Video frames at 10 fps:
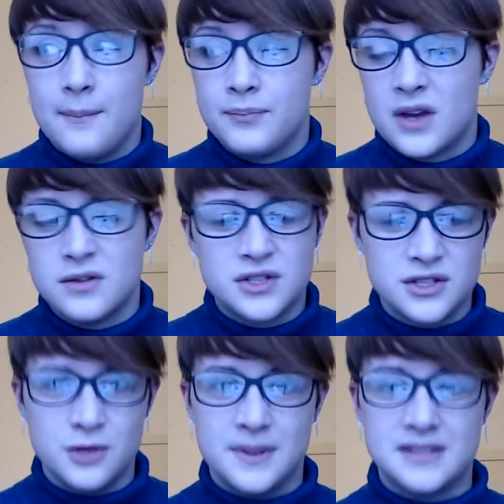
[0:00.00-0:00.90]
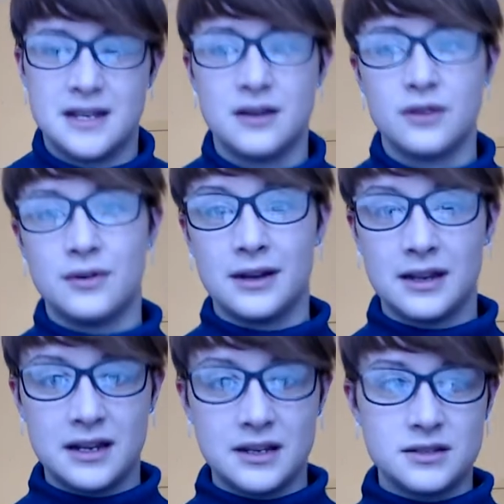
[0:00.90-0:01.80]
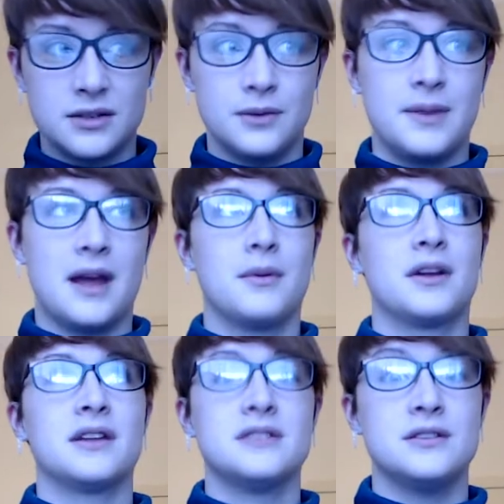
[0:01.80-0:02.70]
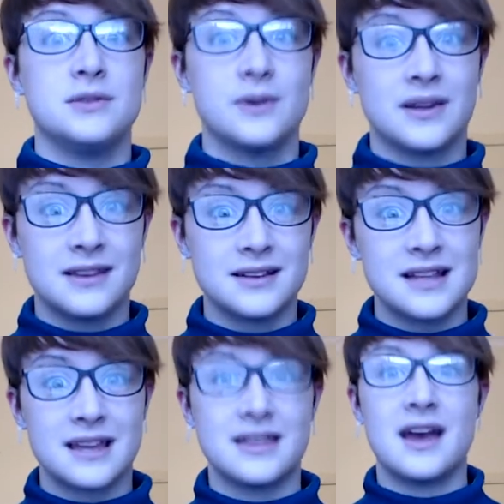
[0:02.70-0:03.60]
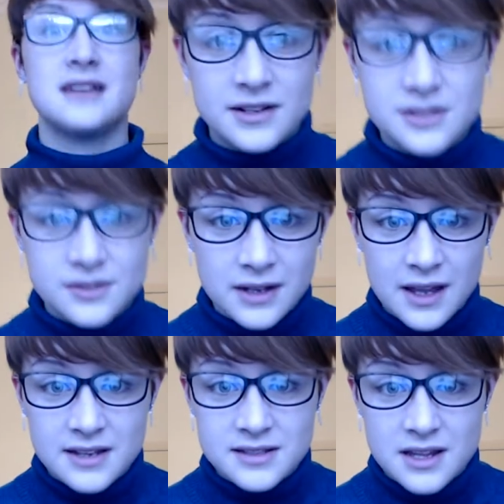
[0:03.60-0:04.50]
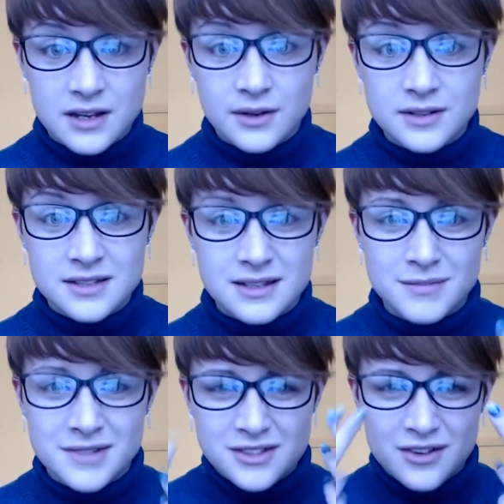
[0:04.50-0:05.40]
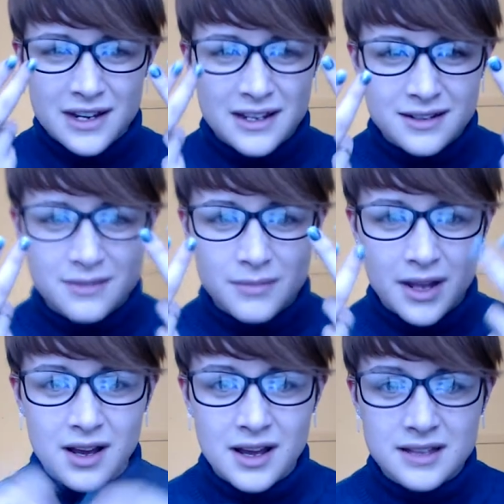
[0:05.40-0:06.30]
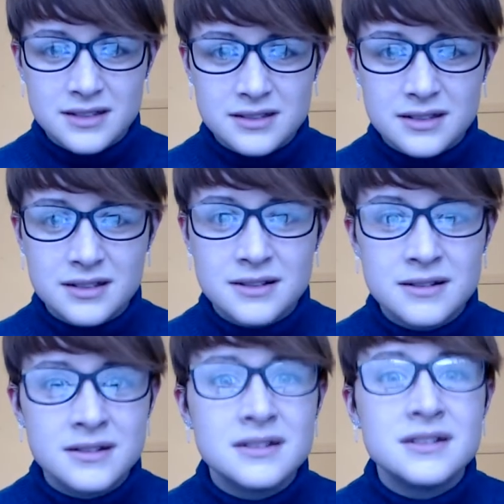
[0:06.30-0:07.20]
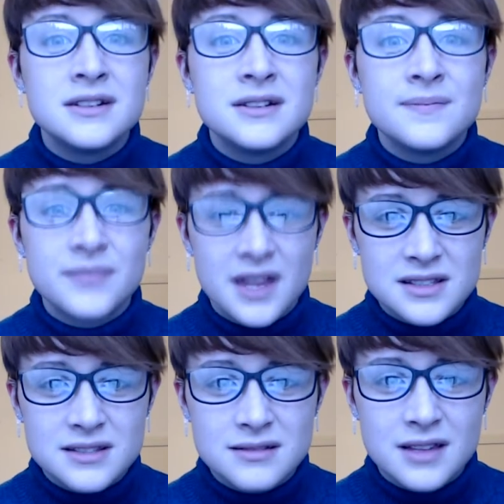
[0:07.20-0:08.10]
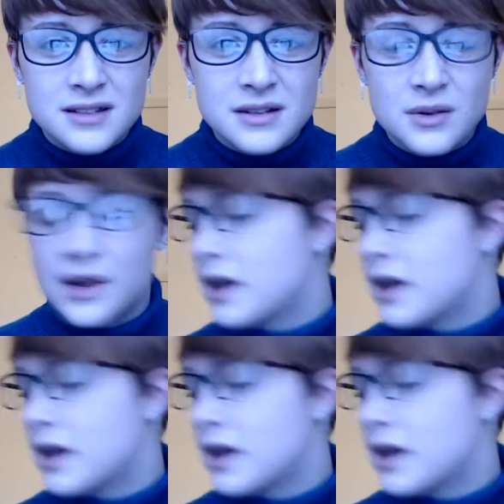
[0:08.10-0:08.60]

I was just too busy, really, to be able to continue doing things like that. I just realised that you can see on the screen my eyes. That's annoying.